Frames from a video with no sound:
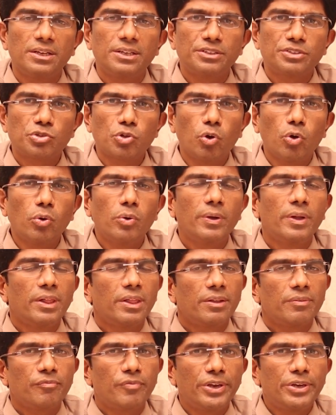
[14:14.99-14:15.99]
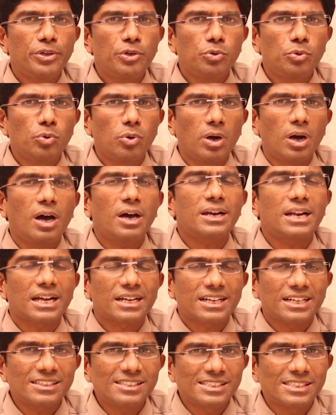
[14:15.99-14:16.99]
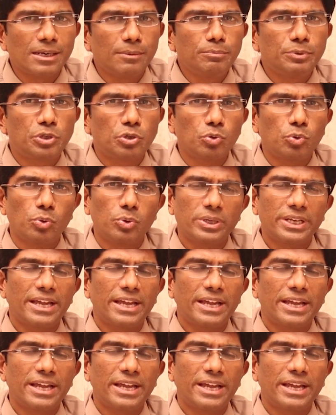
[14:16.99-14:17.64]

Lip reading: So when you are accustomed to